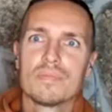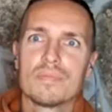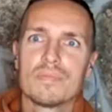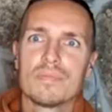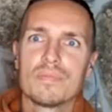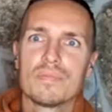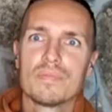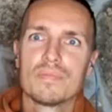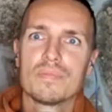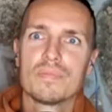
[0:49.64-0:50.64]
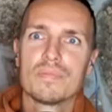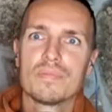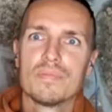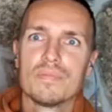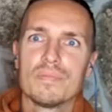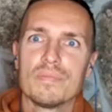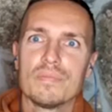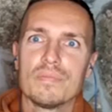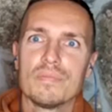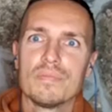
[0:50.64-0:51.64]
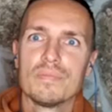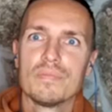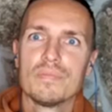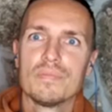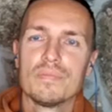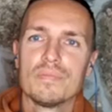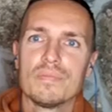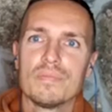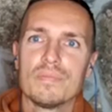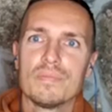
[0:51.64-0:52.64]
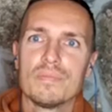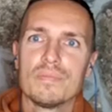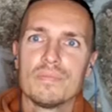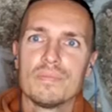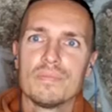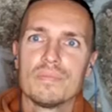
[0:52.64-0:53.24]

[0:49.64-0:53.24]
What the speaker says: No words are spoken by the person on screen.